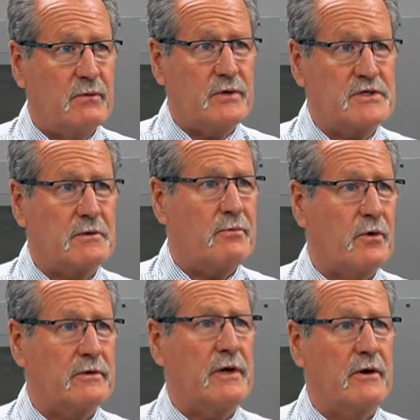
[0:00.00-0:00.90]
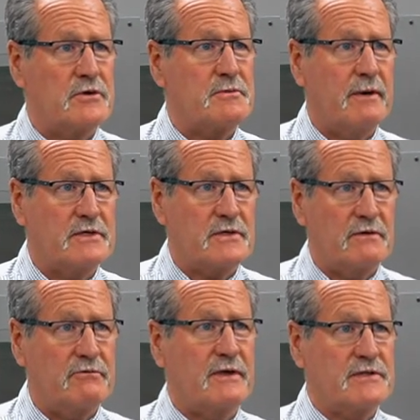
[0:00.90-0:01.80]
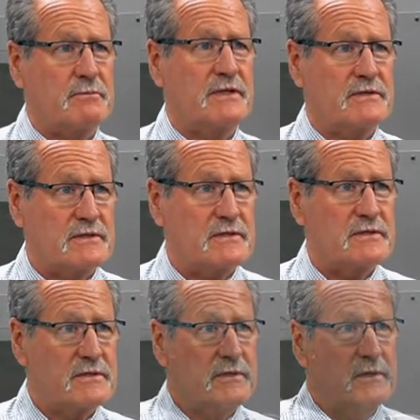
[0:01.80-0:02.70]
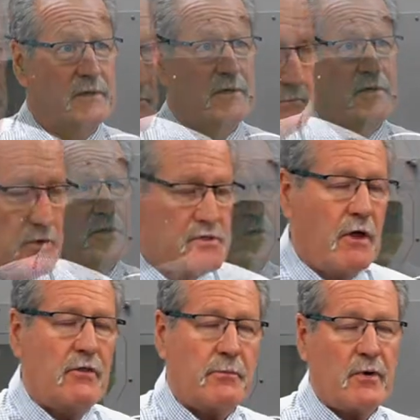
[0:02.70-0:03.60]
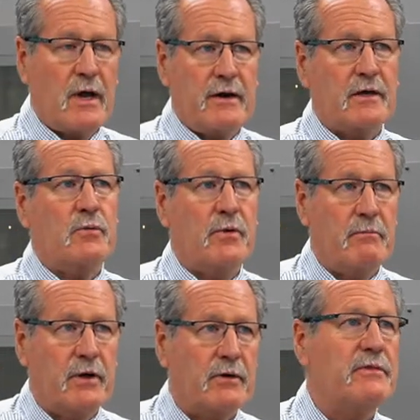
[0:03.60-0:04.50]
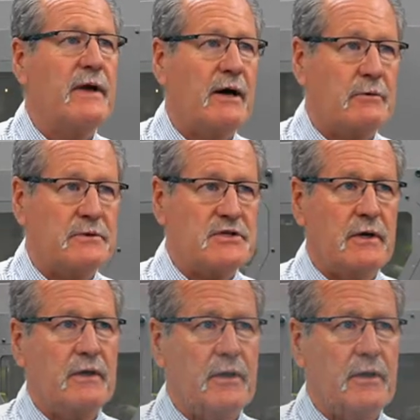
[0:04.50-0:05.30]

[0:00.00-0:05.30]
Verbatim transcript: and we support the aerospace and defense businesses. Most all the product we build at the Machine